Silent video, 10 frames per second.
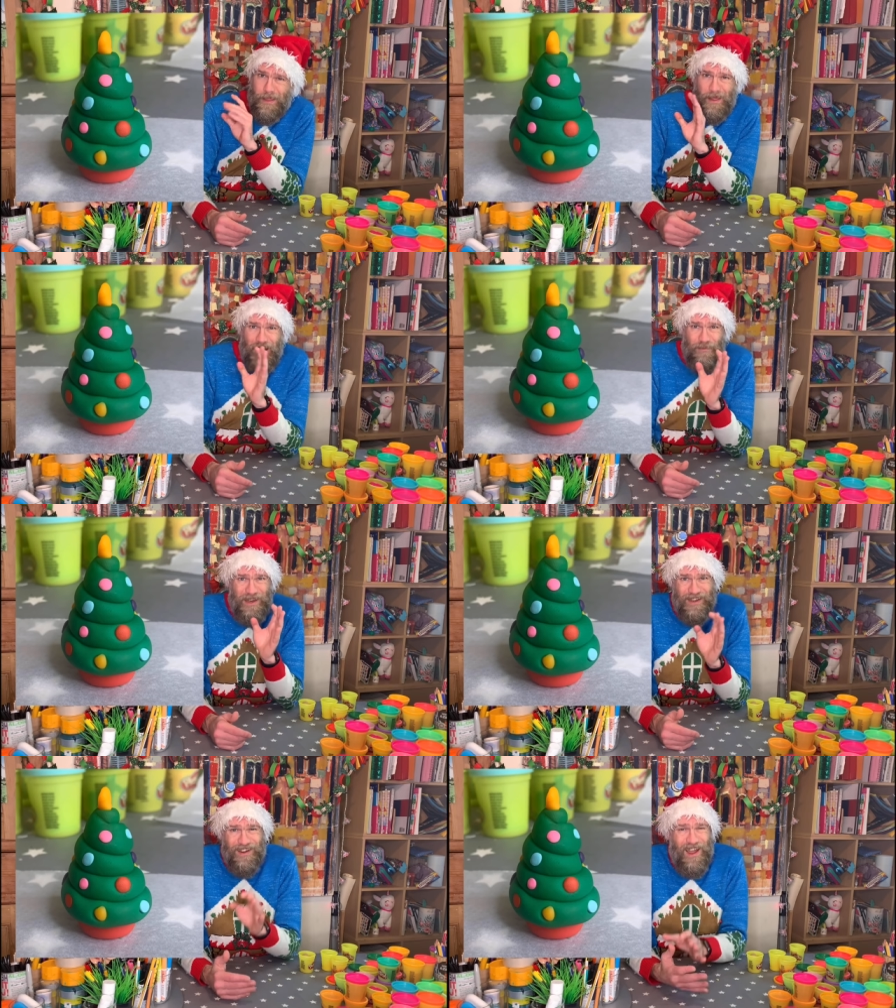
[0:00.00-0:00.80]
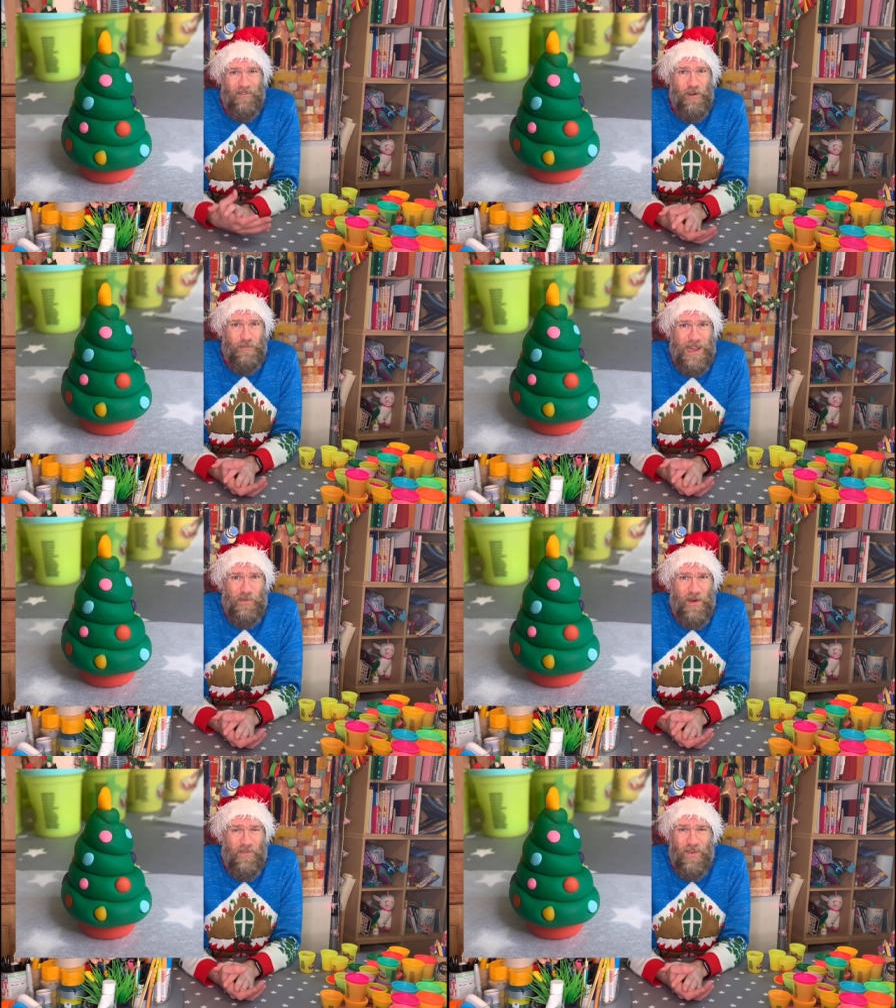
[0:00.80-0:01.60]
I mean, I've not made
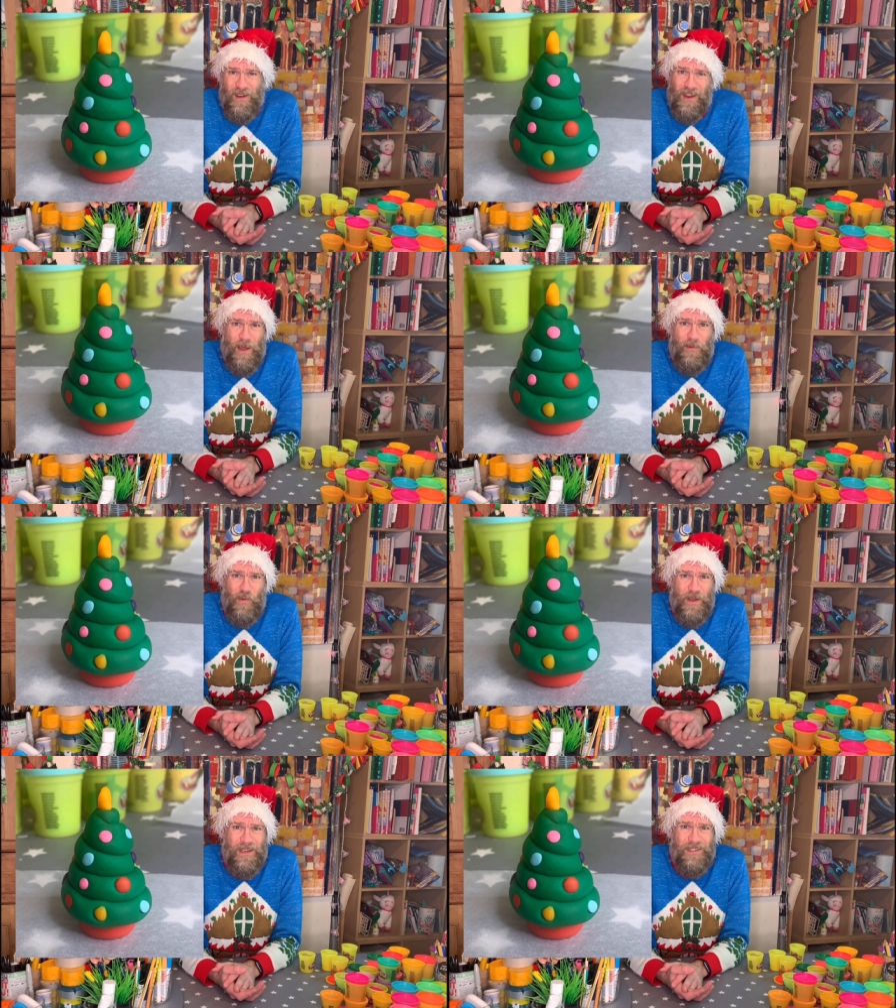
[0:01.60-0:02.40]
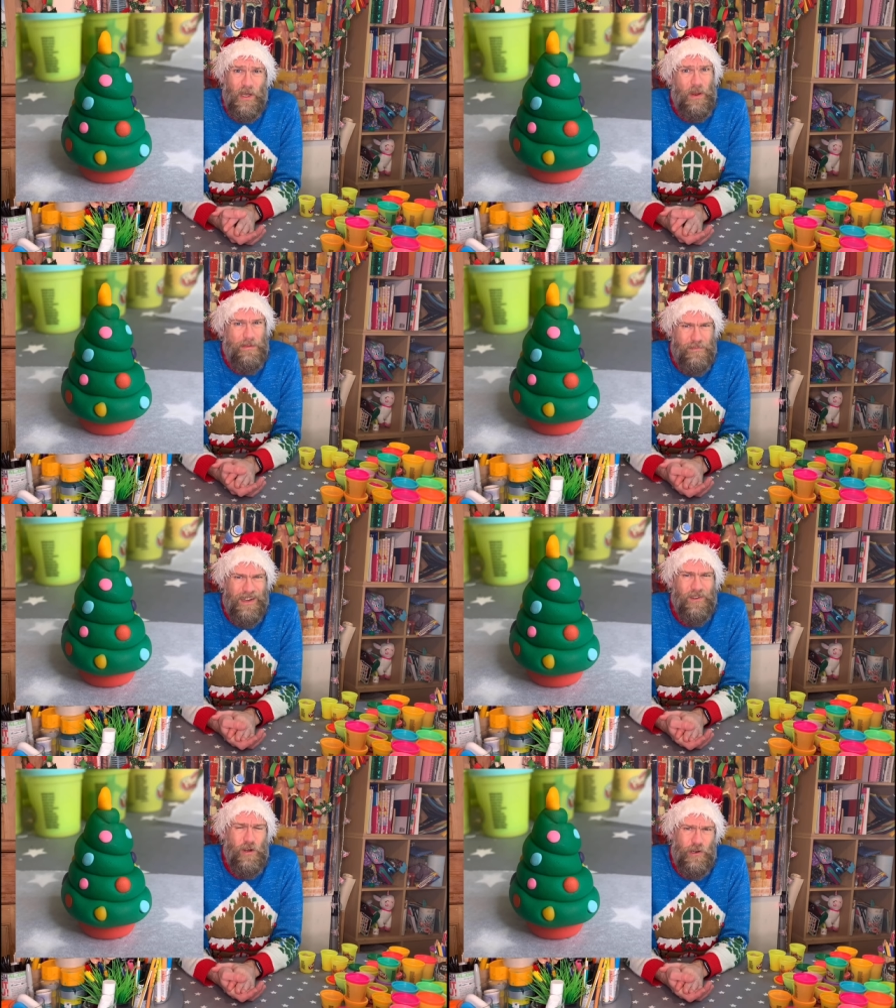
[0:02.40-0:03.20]
one for a couple of weeks, so it
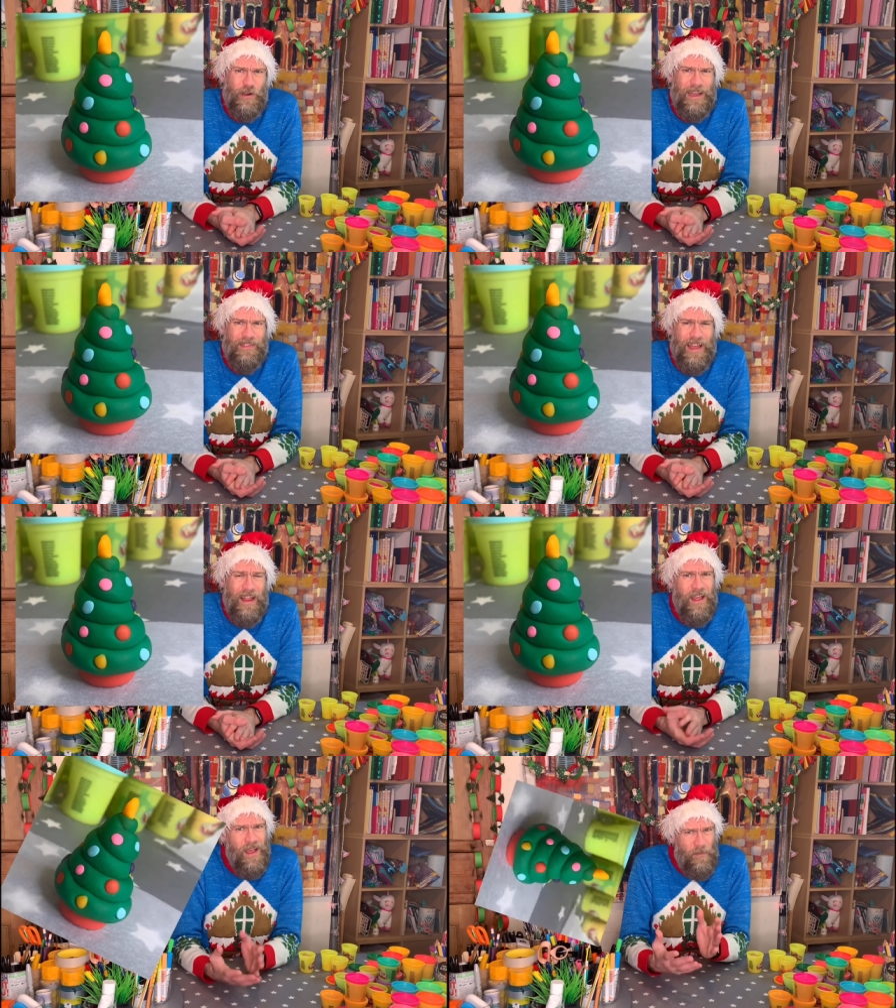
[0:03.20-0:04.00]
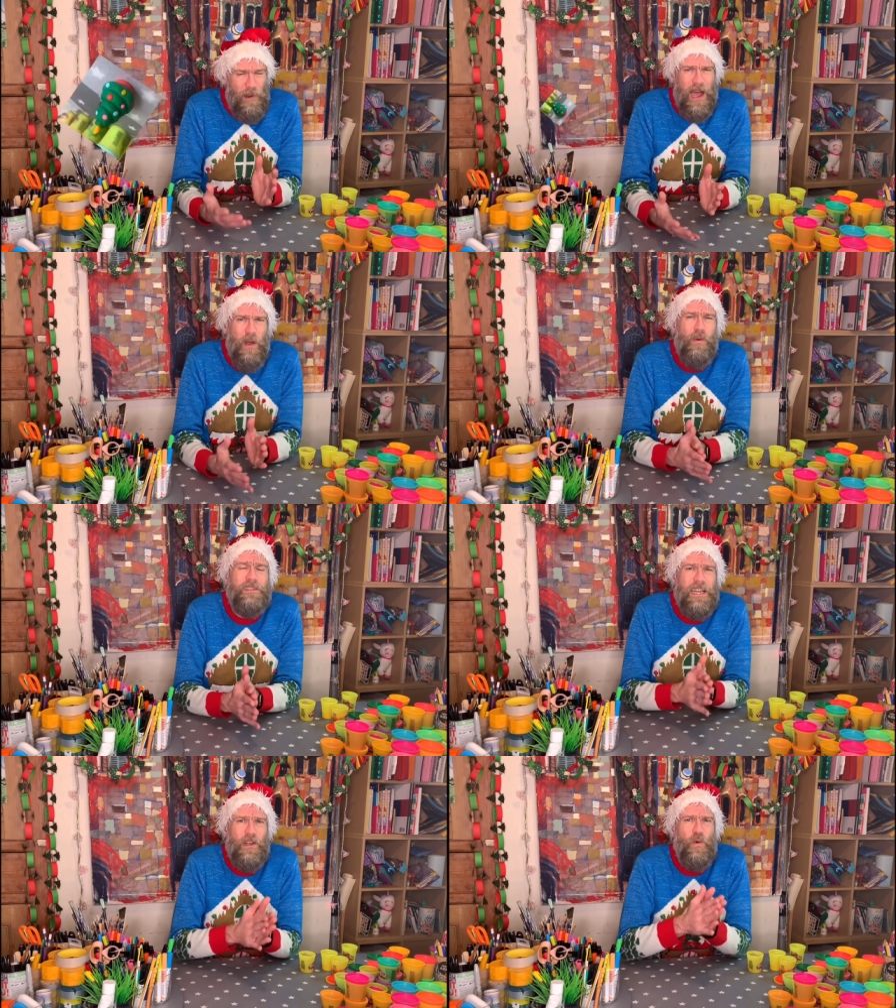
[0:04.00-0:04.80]
might not look like that, but I will
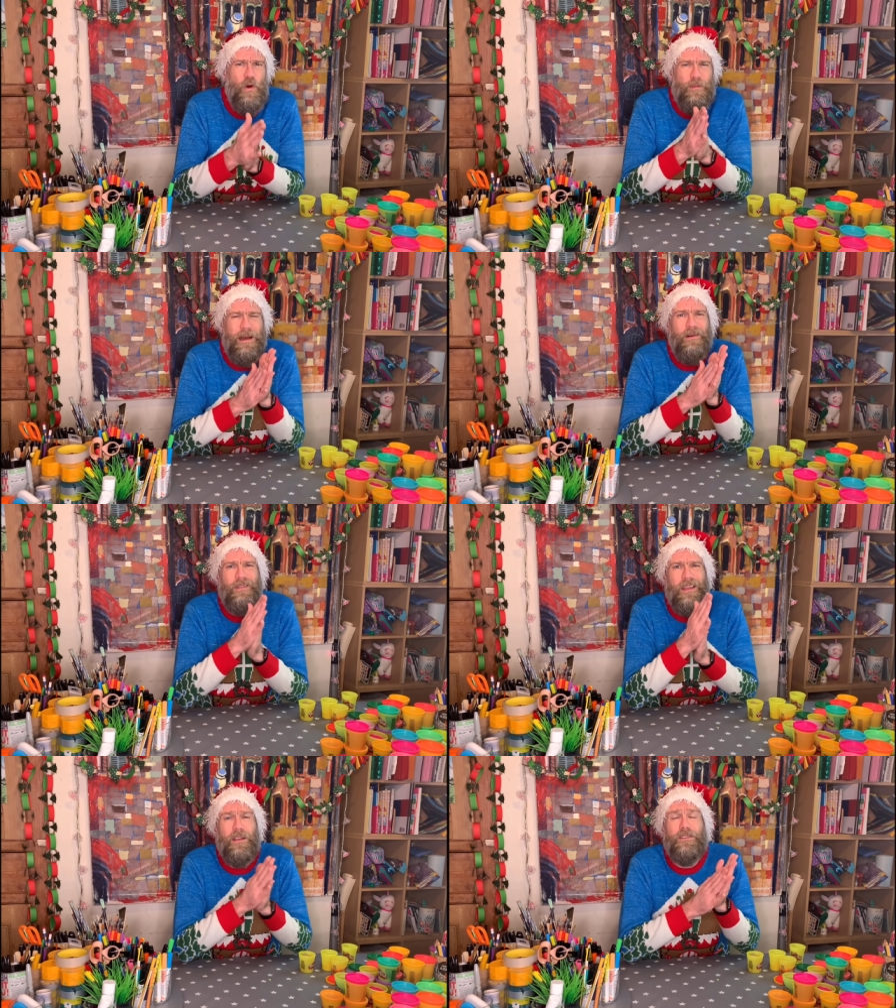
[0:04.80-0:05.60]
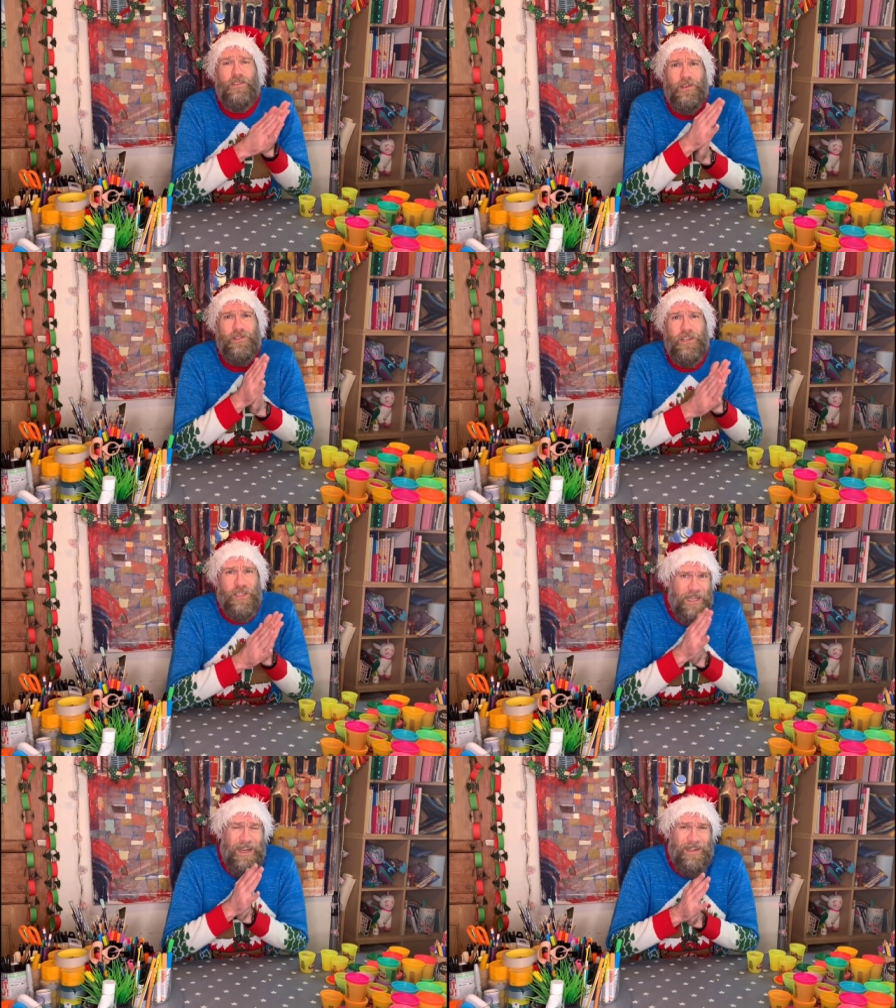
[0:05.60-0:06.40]
tell you all about the sausage
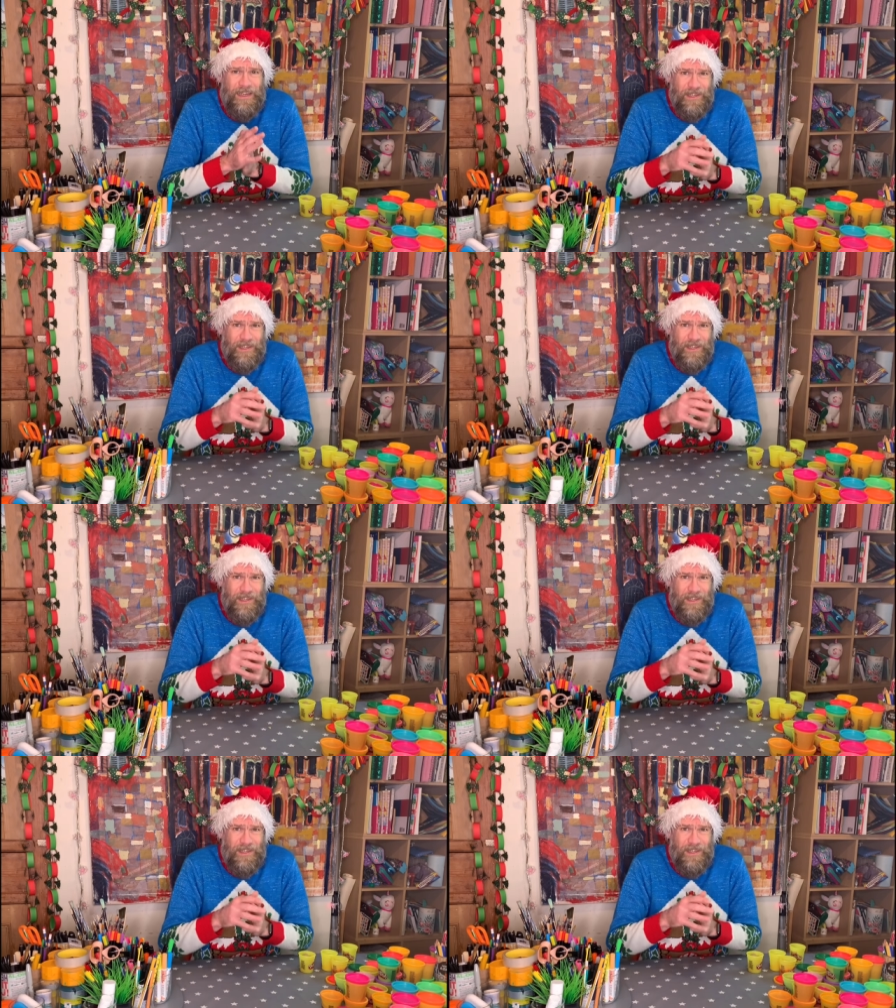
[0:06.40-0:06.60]
technique.